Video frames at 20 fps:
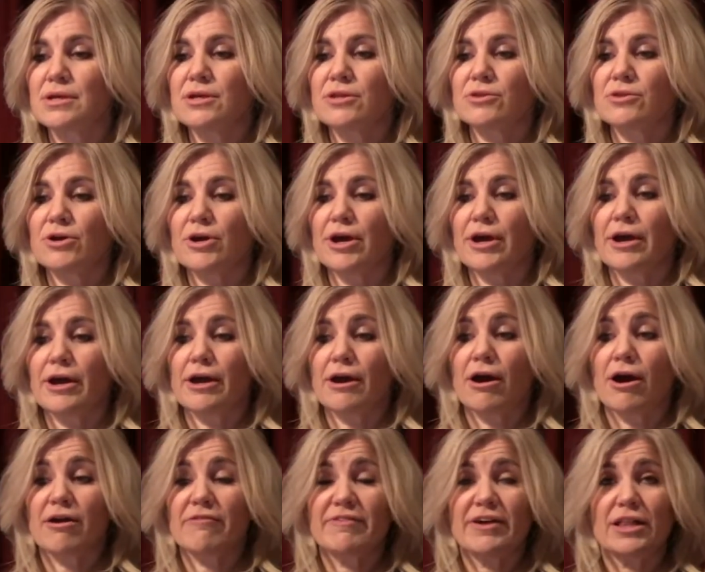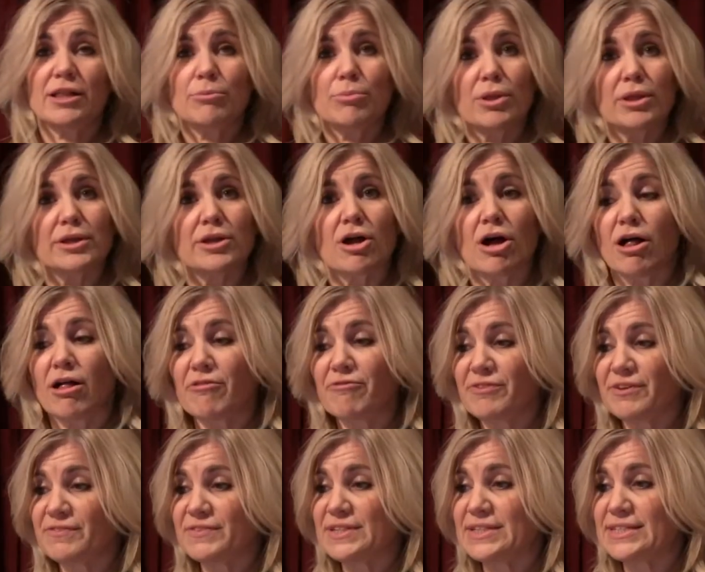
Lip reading: They are available in all 50